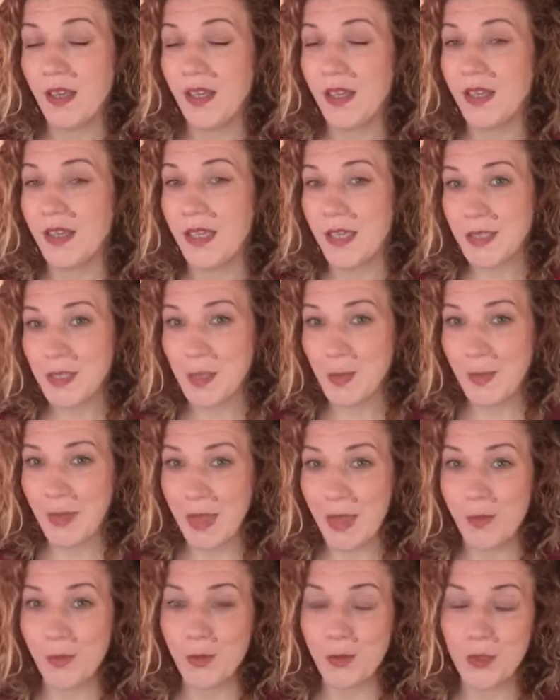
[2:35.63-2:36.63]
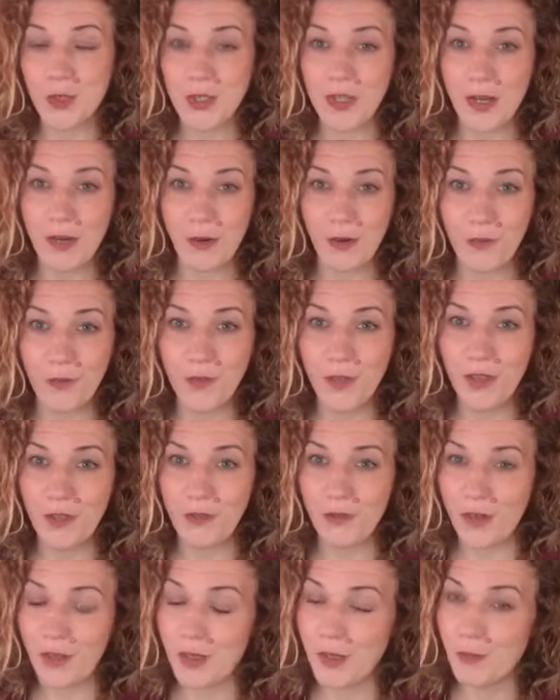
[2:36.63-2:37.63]
get some of that emotion out. I'm feeling
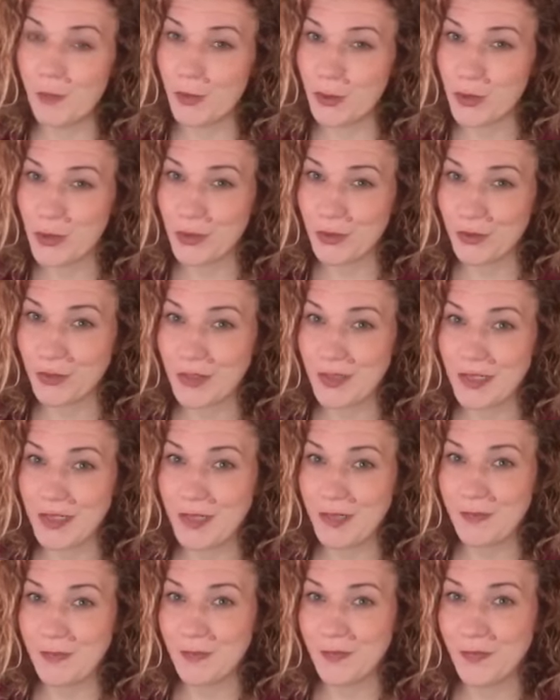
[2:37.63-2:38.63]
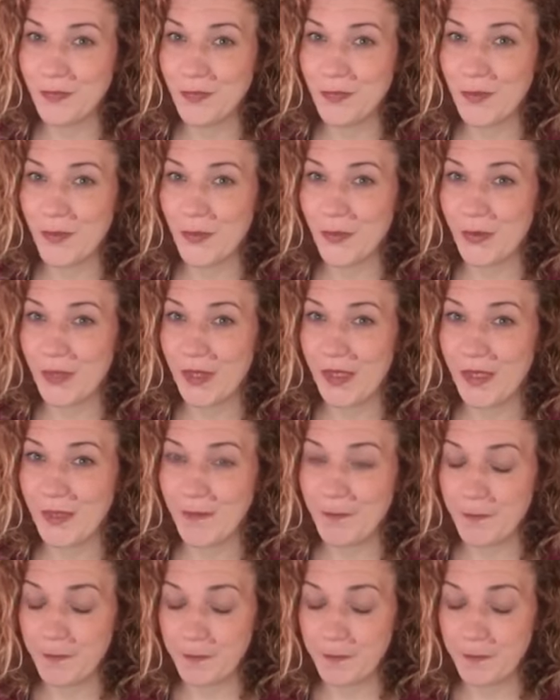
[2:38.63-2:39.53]
very emotional today. Okay.